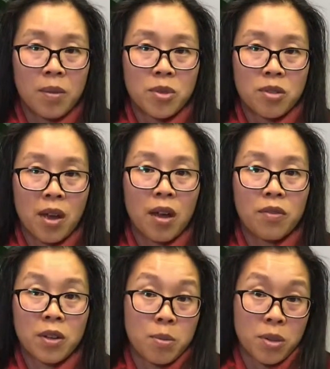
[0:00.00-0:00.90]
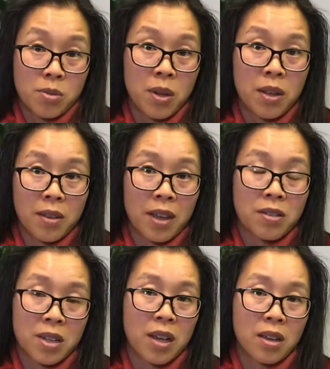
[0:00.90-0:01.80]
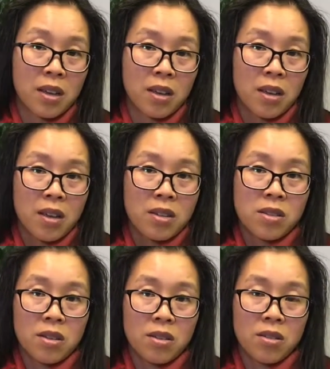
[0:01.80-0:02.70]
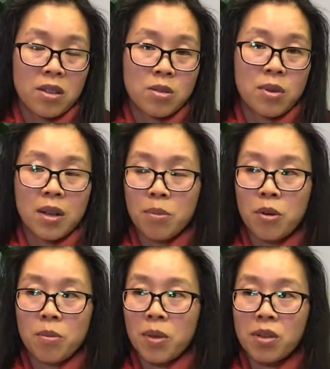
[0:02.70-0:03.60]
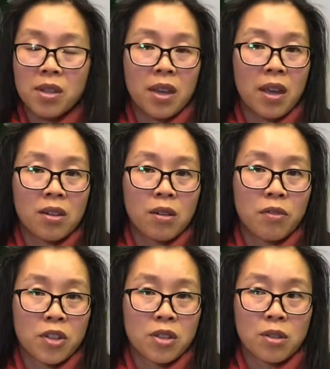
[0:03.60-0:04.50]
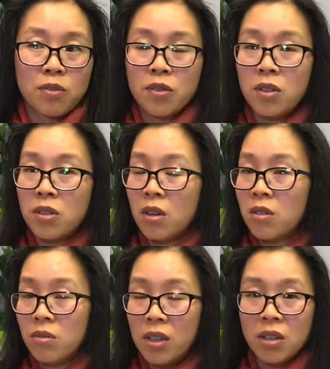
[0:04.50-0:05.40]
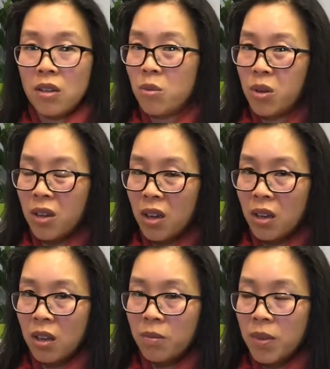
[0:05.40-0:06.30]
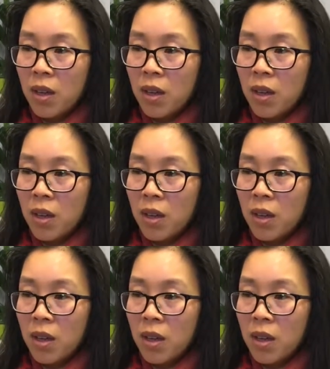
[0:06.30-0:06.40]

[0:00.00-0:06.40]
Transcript: to have in a boswellia that you're taking. So it's really important because, again, off the shelf, you don't really know what you're getting.